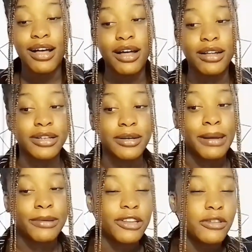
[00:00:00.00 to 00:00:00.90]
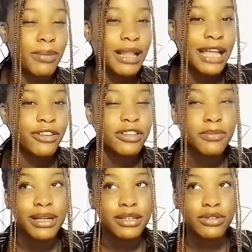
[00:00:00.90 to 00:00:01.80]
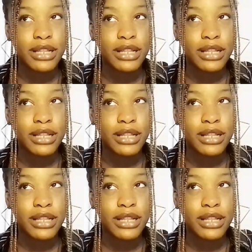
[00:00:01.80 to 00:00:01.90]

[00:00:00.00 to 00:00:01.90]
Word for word: And um, I just plan. I just plan to